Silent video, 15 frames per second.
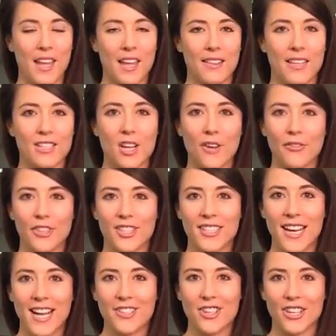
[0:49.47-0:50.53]
That's all for
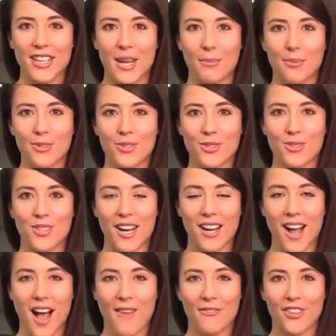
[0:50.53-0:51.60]
today. Check
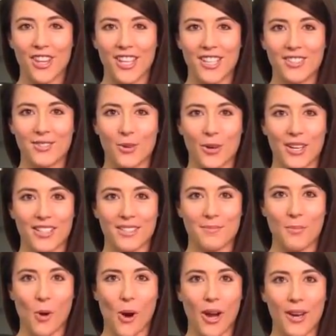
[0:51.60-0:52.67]
NaplesNews.com for these stories and
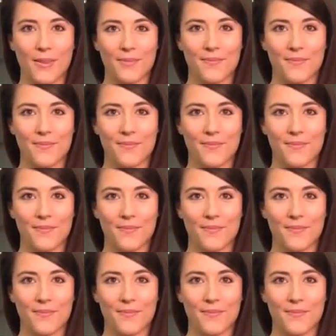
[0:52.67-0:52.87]
more.